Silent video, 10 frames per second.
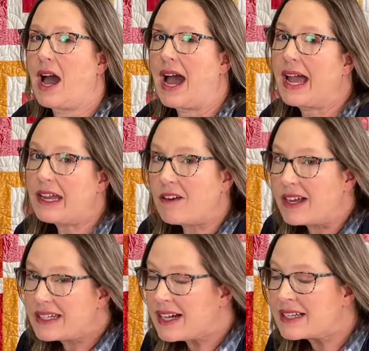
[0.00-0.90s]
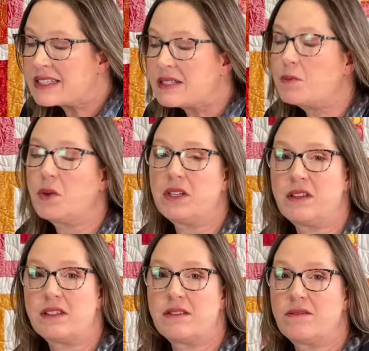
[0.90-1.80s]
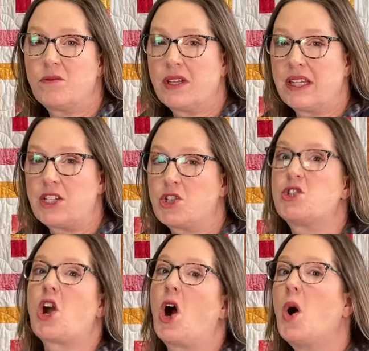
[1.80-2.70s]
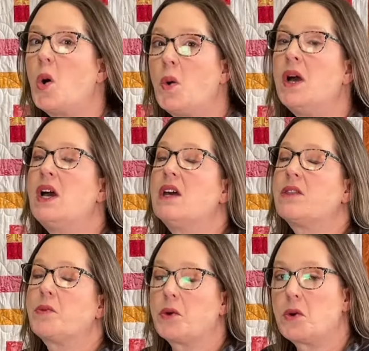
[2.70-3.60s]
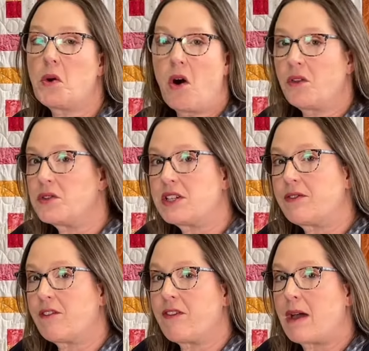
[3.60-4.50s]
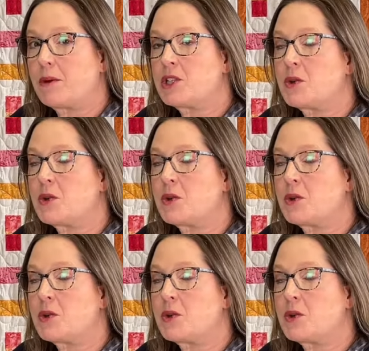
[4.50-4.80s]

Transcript: higher end custom wouldn't really show through all those different fabric